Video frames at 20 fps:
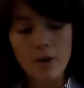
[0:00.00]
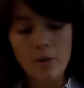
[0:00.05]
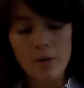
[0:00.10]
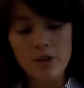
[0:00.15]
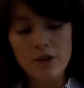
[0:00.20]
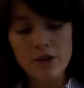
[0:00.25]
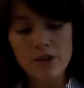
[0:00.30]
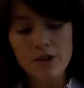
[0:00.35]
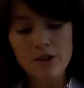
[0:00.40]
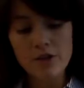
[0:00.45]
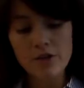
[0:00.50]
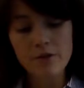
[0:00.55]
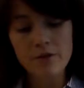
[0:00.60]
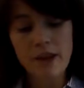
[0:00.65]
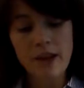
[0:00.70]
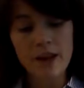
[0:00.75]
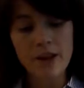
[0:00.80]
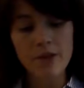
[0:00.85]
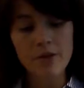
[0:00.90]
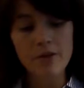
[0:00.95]
which is the
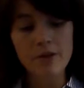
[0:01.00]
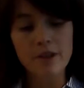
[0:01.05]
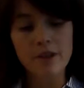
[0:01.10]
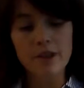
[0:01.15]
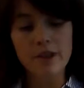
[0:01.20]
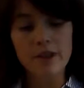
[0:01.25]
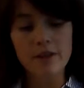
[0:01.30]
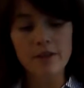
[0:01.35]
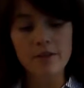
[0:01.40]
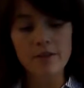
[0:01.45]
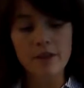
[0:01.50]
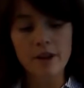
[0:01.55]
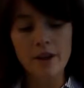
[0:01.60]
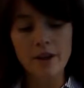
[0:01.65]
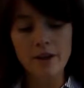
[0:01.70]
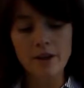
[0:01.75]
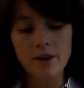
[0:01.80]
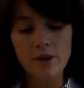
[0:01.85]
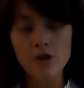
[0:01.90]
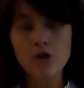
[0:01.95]
vein of the leaf
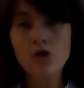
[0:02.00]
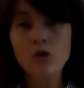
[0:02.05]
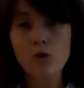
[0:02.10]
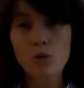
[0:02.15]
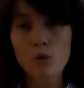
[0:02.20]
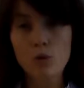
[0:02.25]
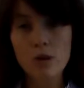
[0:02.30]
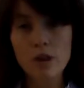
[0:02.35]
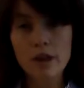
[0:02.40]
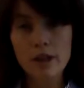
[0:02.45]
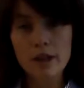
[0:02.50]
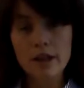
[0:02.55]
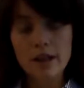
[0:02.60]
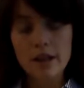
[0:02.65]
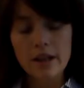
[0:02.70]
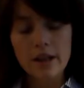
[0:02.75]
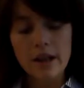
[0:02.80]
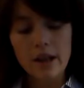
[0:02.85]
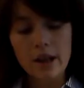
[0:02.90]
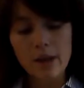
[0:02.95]
and the stalk.
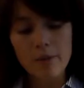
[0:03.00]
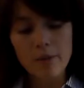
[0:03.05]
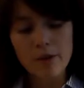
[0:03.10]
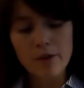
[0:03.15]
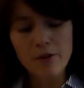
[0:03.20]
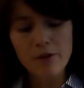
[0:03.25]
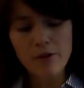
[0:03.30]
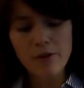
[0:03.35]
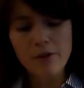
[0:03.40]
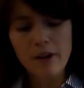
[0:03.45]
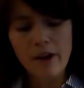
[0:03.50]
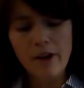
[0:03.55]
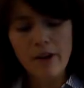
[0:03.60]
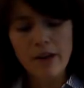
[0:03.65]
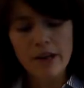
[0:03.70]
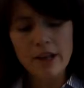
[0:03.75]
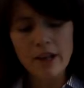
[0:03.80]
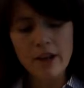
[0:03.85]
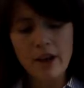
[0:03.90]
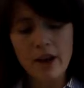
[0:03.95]
Gives a
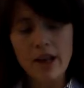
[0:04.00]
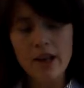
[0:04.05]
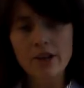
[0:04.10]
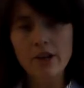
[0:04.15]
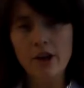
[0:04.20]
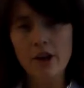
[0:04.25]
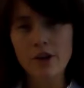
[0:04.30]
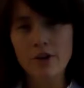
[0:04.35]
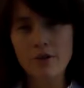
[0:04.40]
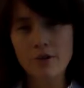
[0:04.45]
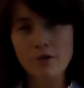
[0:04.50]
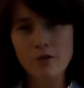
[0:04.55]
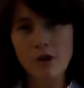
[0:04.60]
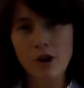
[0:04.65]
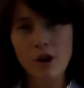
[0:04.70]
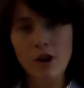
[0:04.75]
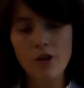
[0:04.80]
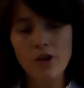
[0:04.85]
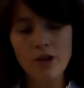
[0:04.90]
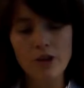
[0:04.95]
very light kind of
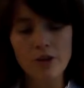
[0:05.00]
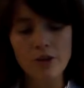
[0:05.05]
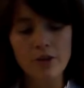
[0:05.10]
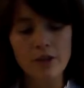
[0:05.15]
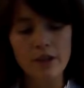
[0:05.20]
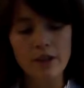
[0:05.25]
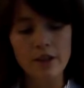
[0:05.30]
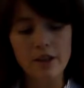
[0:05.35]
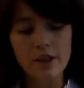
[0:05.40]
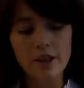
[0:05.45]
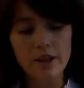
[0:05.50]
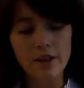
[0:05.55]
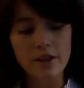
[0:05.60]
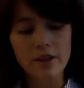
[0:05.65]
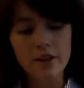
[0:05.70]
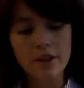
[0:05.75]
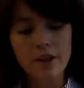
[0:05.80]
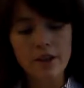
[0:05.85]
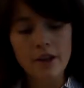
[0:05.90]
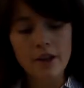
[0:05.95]
grassy green
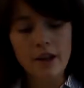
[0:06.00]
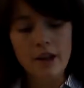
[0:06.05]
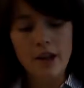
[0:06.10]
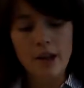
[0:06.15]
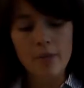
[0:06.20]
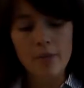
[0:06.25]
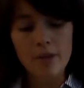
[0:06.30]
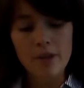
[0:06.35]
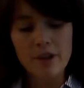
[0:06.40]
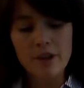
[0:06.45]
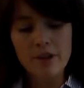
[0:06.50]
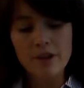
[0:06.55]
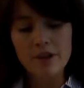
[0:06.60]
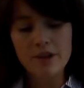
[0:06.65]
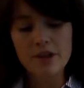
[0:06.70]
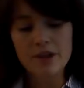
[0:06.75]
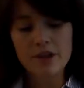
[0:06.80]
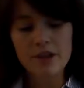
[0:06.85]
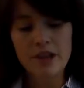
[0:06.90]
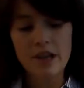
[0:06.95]
liquor. But this
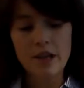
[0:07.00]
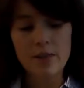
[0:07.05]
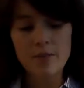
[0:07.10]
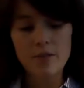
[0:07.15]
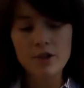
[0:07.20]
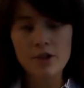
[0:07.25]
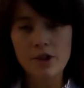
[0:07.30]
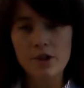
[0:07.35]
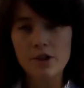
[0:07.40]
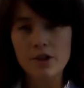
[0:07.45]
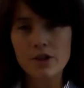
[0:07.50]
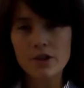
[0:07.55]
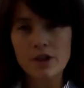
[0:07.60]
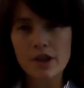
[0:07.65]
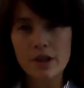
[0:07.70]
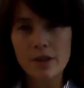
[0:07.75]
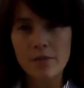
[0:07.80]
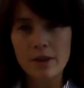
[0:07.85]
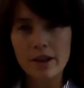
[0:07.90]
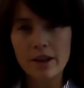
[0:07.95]
is steamed, so the
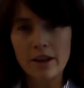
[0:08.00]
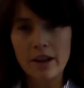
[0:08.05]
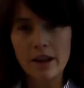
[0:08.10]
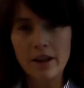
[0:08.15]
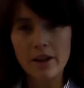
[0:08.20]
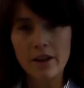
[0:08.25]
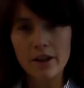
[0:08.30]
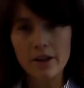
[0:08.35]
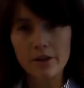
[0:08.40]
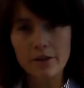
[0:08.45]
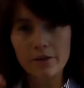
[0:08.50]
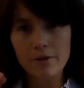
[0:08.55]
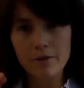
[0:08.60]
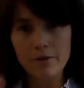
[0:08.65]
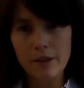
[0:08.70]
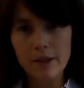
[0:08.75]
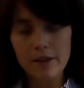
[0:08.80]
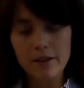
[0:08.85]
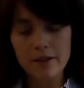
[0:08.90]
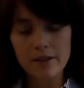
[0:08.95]
steaming that kind of
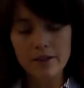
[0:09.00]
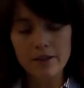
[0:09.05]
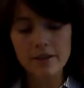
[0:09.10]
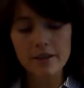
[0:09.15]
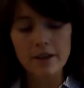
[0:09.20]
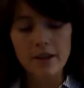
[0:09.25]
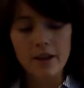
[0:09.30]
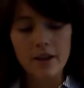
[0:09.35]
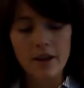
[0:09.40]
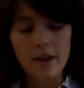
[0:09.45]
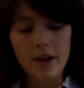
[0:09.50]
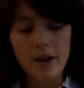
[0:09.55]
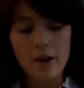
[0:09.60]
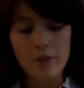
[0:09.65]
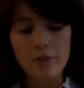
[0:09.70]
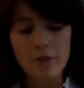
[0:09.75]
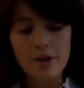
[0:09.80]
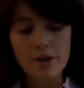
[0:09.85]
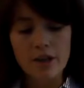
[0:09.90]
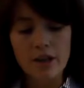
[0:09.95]
fixes
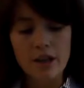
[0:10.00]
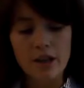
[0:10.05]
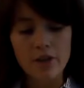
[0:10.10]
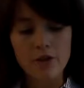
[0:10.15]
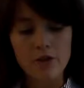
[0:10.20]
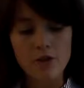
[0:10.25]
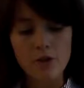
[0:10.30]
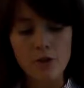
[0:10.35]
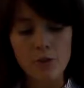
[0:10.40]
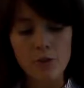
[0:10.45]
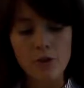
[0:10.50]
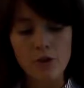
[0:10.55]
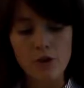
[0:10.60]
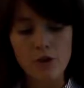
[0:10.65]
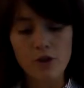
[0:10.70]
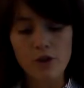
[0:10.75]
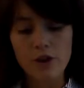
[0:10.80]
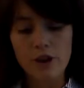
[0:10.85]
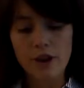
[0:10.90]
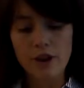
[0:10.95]
the tea and stops the
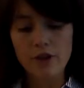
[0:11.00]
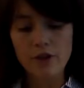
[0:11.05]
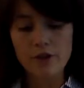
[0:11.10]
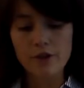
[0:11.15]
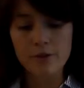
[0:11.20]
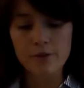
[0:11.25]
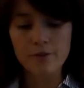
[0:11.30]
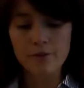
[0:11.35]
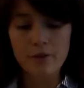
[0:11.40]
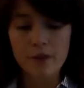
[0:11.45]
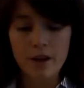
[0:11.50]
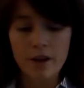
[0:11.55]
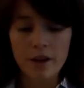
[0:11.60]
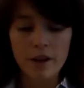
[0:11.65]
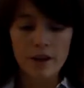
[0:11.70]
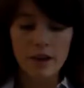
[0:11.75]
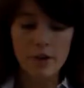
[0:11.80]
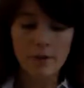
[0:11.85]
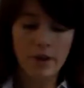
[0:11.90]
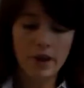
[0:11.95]
oxidation.
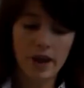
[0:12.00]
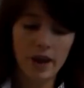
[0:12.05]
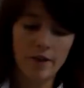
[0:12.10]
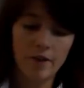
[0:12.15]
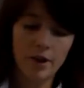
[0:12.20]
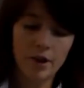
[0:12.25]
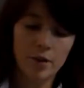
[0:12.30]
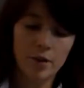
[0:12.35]
Then we have